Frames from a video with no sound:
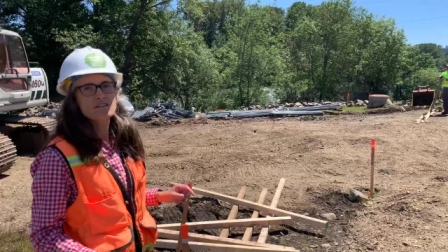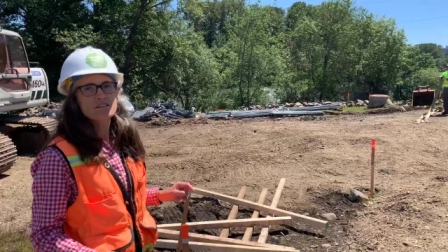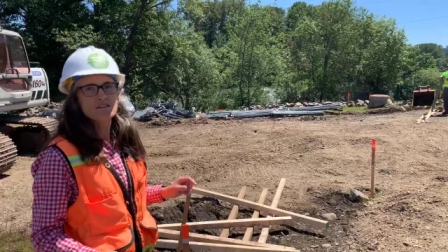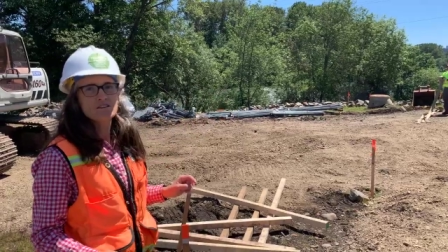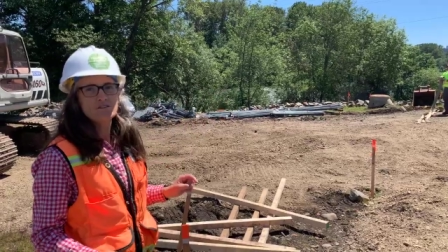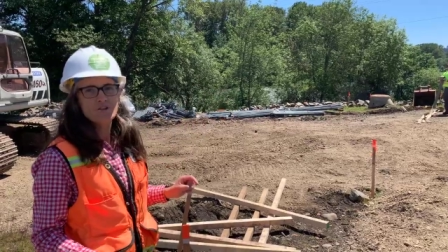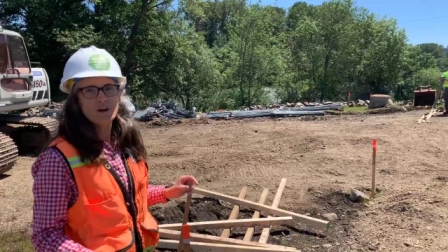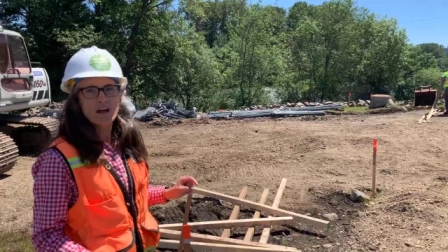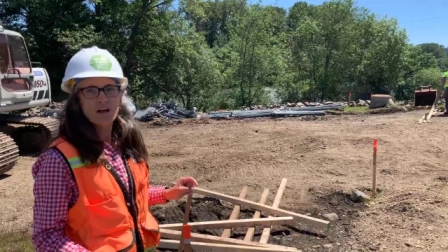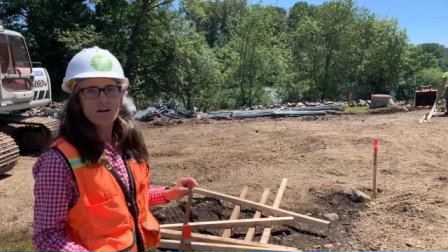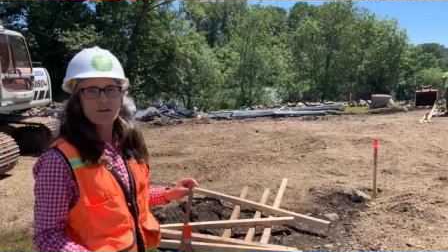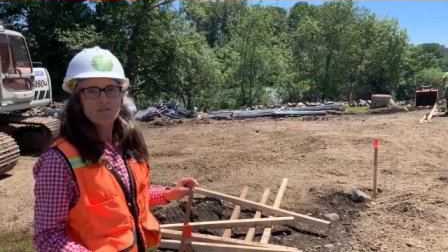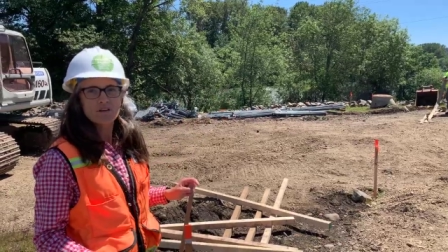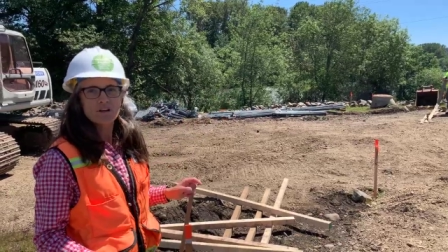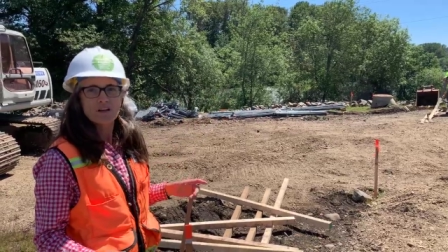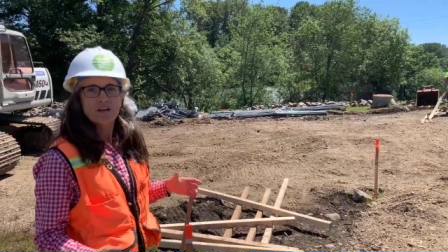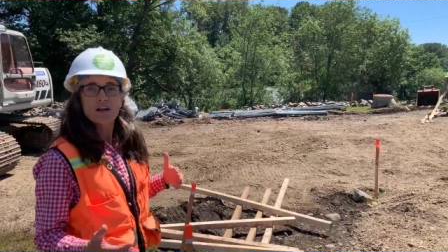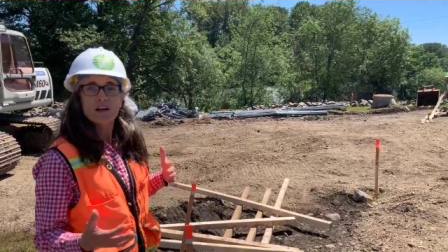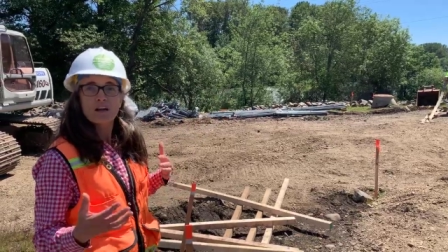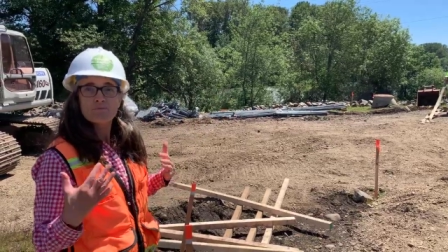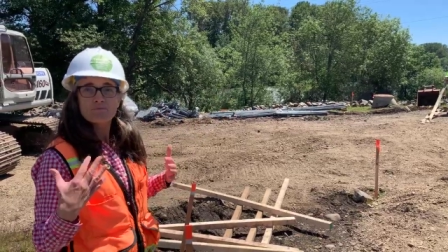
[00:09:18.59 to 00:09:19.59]
the ground.
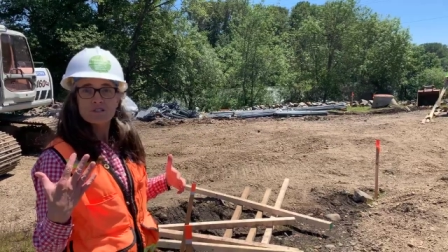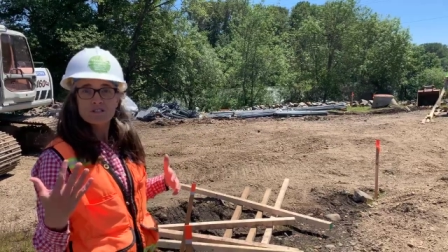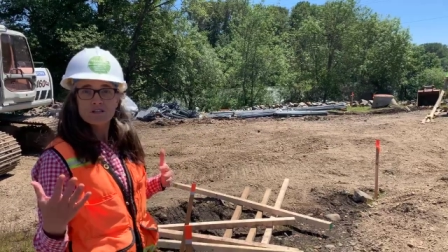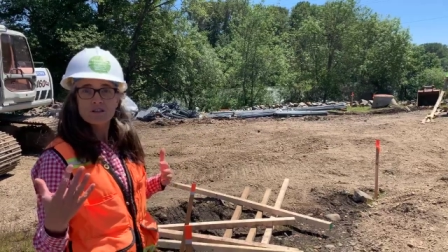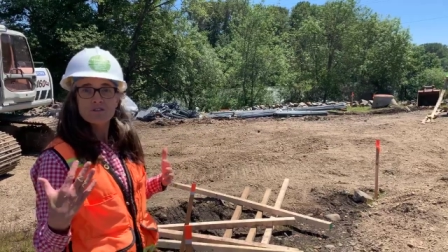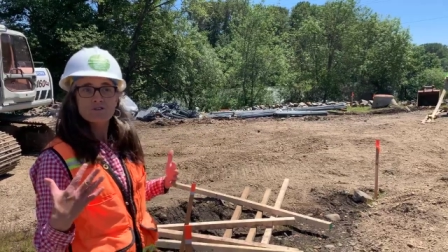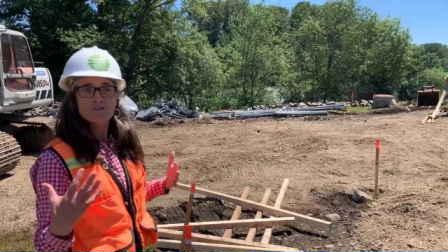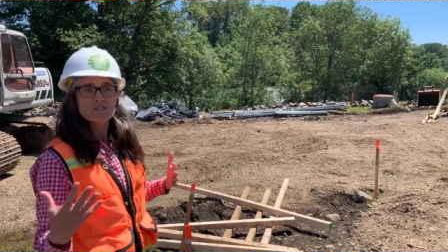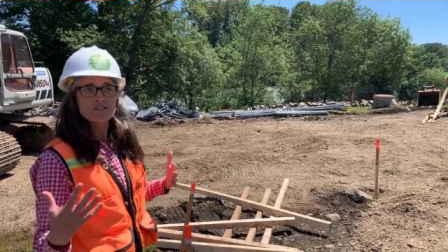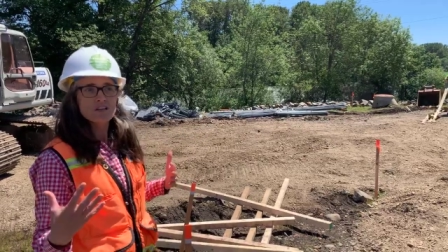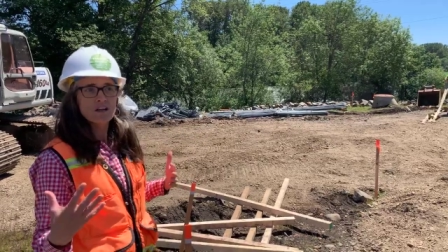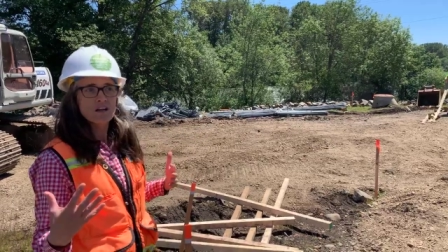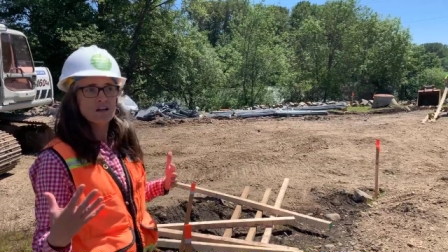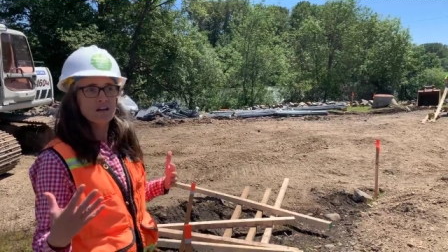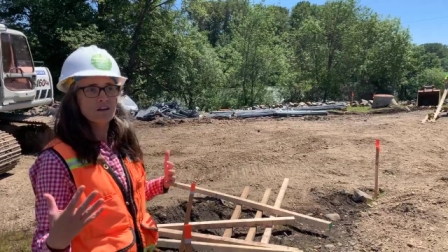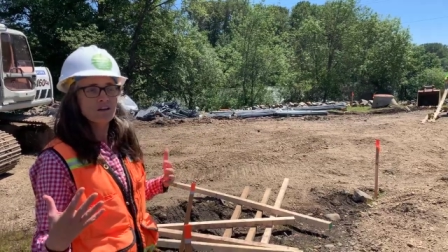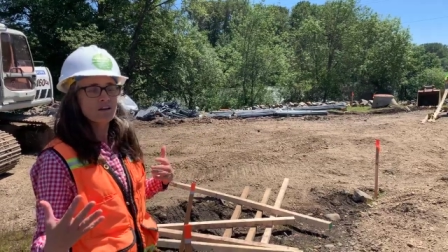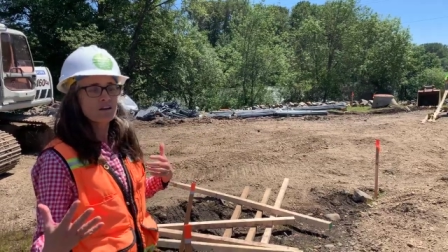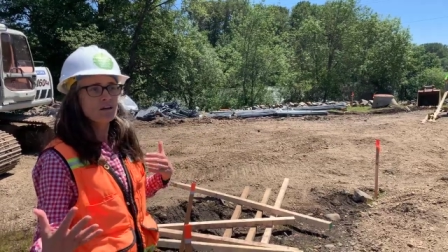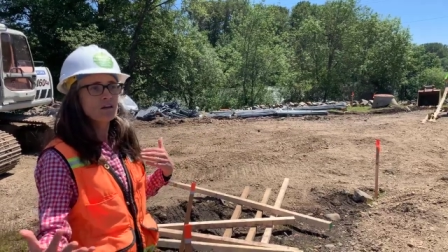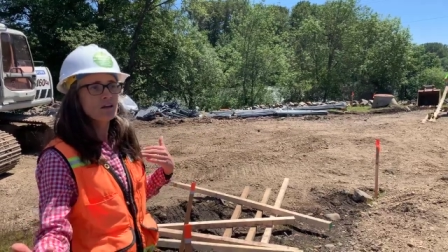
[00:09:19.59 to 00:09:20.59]
And it helps us
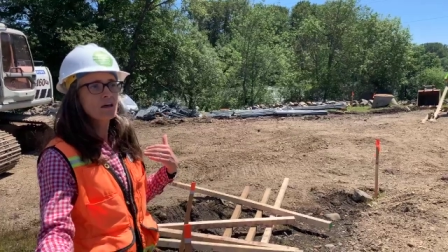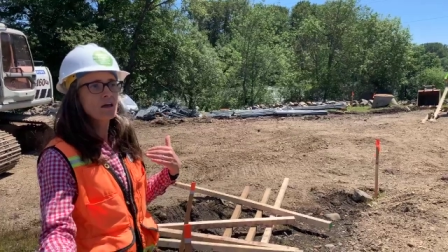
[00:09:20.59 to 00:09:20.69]
understand